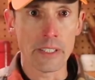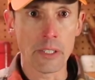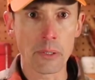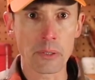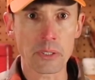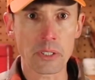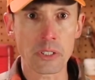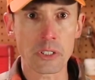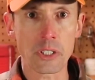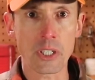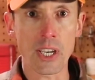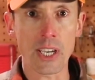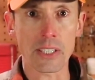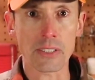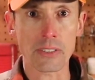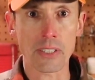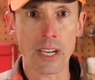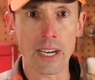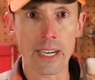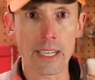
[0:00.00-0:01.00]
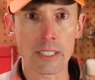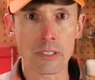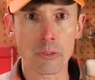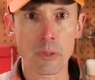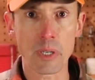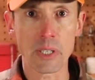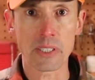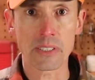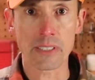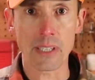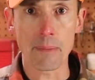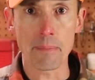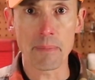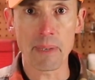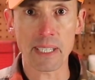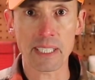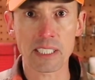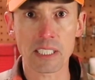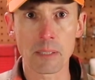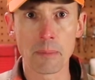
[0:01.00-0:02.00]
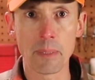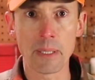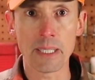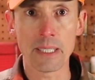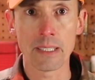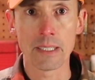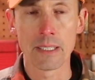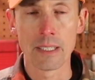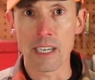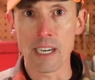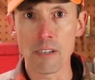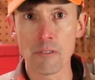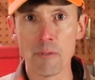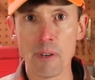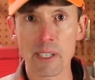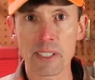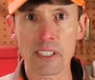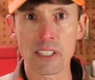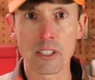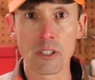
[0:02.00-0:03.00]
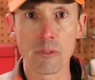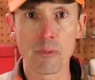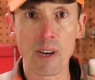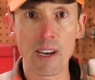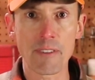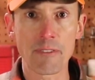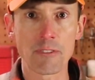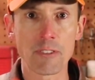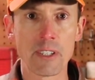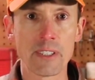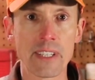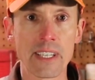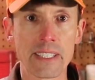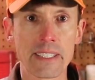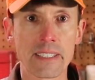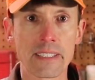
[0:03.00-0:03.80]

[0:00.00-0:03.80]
there was a chest high tree stump next to me. I rested the rifle on that